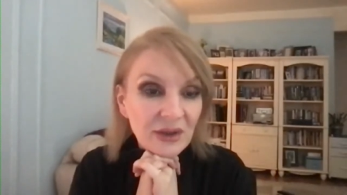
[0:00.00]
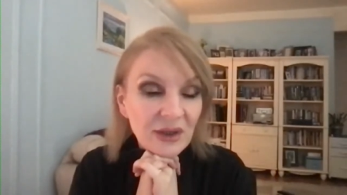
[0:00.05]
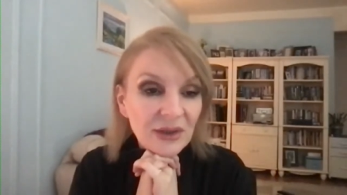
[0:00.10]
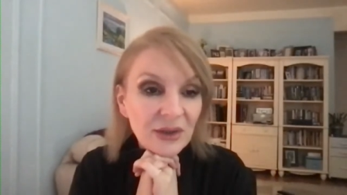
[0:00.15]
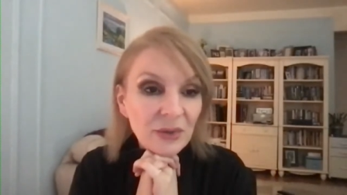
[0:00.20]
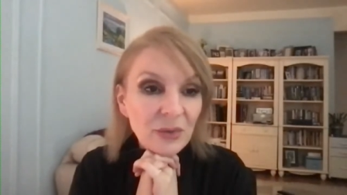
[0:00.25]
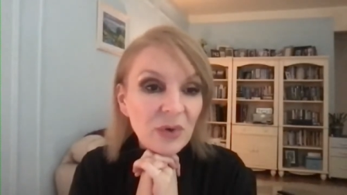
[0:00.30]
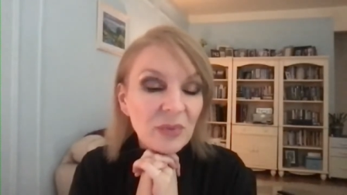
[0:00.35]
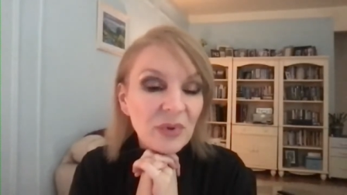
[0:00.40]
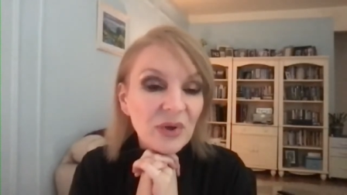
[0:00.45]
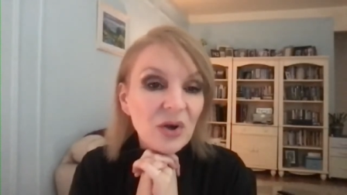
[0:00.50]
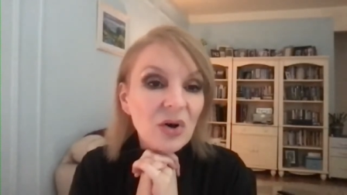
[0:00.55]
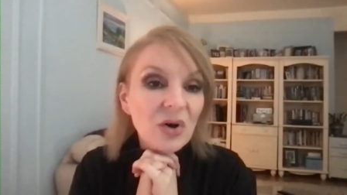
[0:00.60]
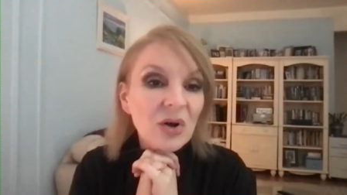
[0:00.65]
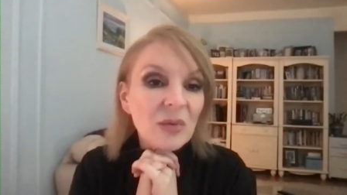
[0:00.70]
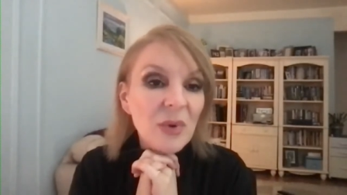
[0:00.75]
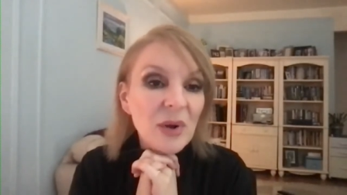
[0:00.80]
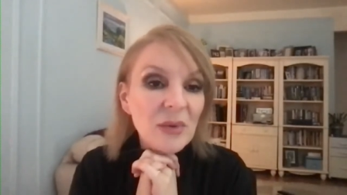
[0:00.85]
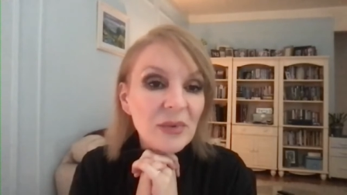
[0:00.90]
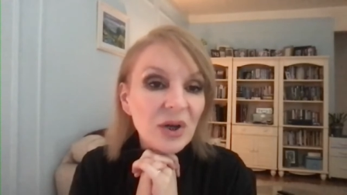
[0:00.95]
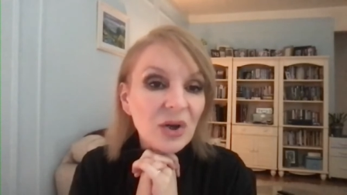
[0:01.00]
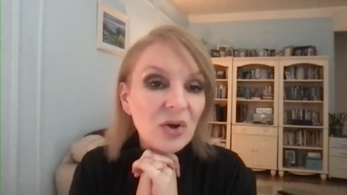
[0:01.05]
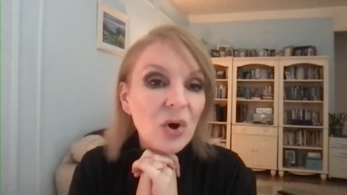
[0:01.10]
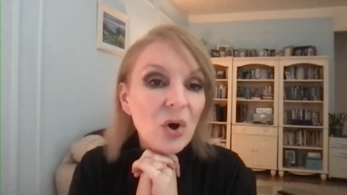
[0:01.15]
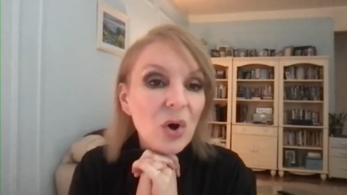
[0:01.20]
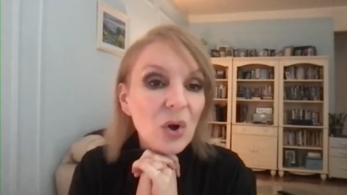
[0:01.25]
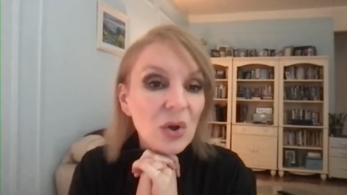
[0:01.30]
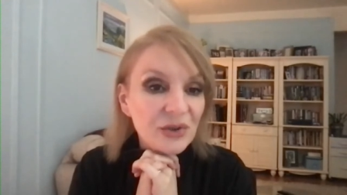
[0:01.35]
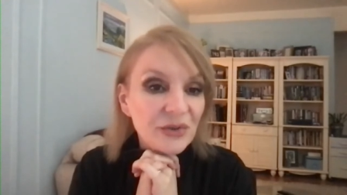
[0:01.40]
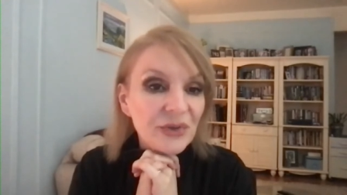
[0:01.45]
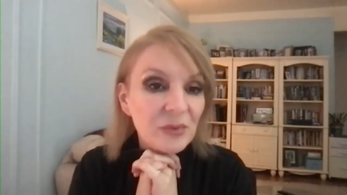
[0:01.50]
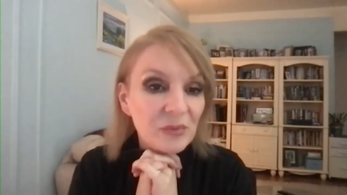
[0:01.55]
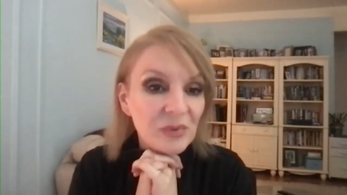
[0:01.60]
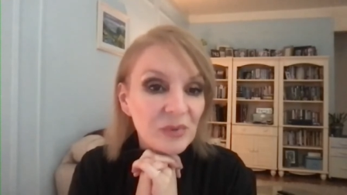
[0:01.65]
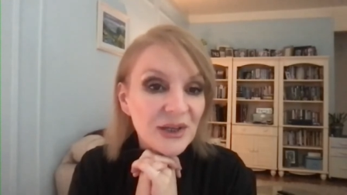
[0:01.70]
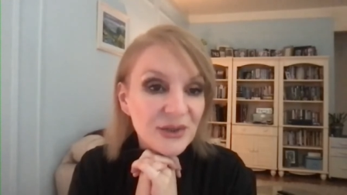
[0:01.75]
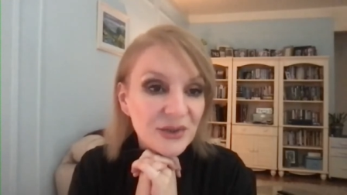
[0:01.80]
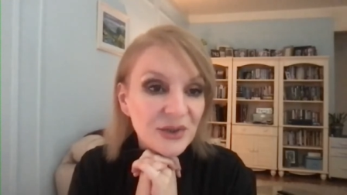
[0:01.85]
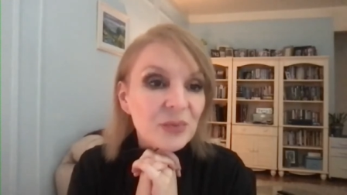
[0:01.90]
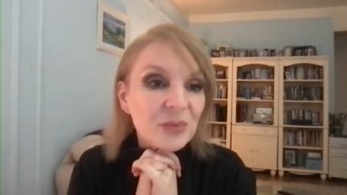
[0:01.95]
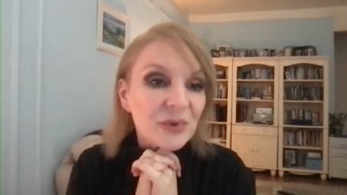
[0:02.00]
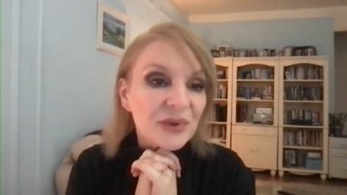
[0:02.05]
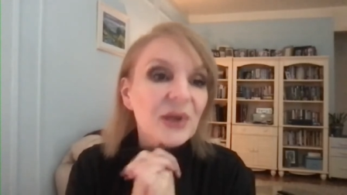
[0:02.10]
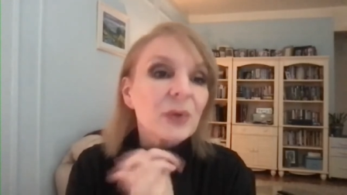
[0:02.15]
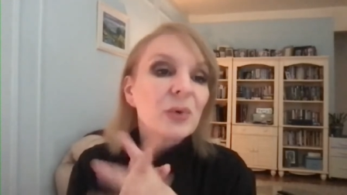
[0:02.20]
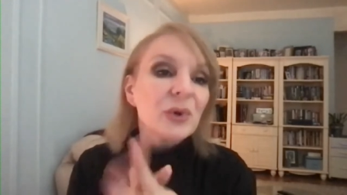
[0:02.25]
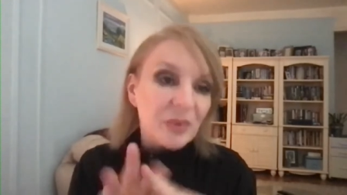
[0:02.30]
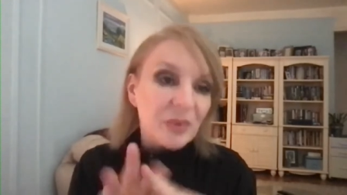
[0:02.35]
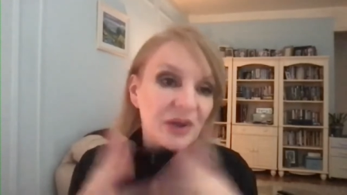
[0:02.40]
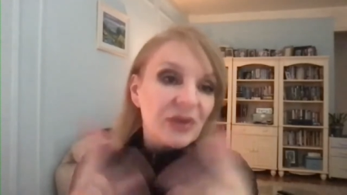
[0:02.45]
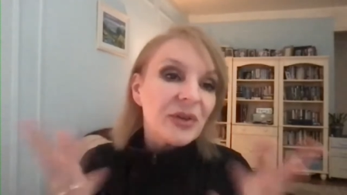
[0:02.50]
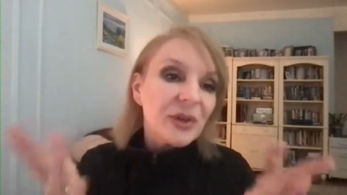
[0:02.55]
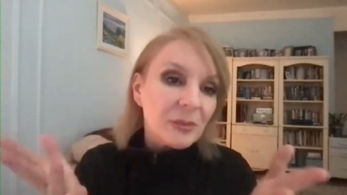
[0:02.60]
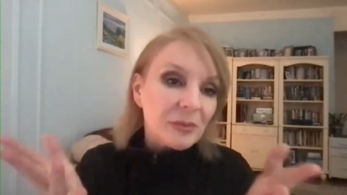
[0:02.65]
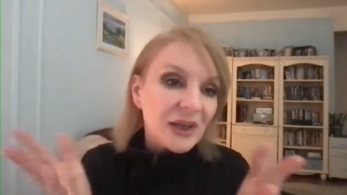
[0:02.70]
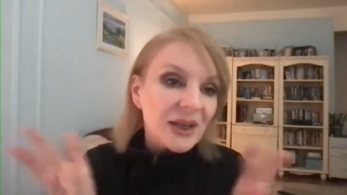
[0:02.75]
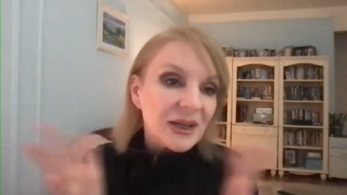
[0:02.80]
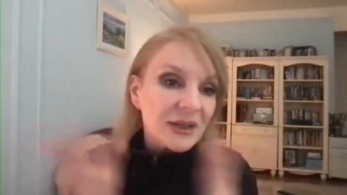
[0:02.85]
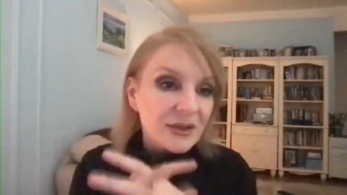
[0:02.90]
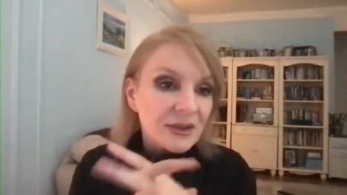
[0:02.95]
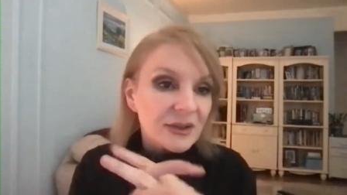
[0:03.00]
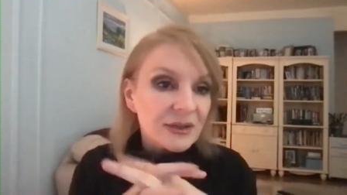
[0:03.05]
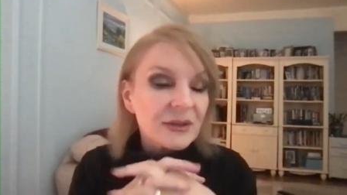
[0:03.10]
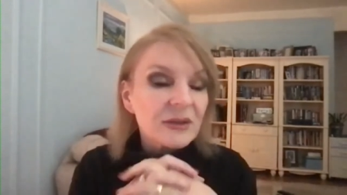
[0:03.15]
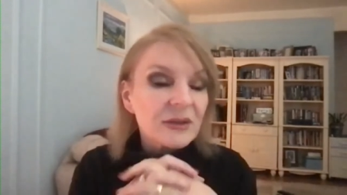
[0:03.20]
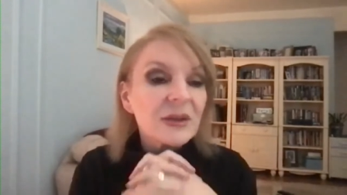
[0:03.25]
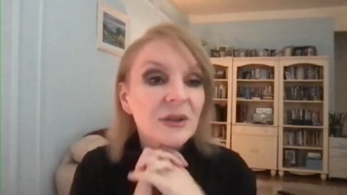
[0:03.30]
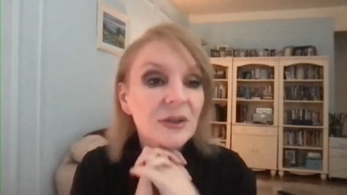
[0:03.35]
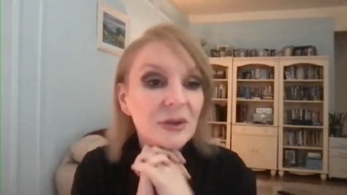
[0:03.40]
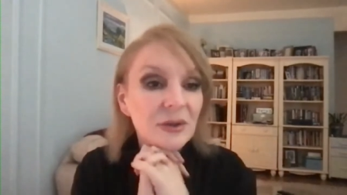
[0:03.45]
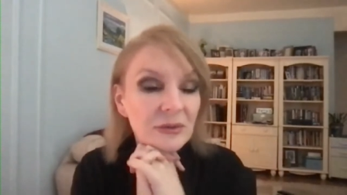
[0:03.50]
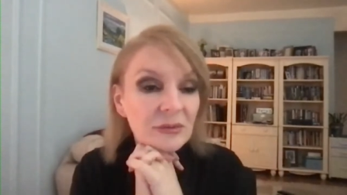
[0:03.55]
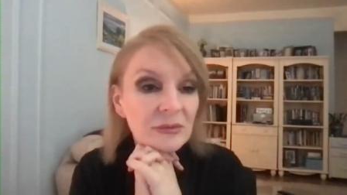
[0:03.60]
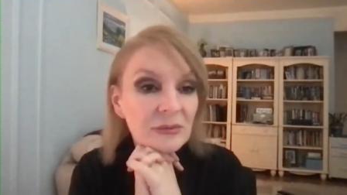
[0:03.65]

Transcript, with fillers: They won't be called, oh. probably not called thin places, but they would be thin places, you know.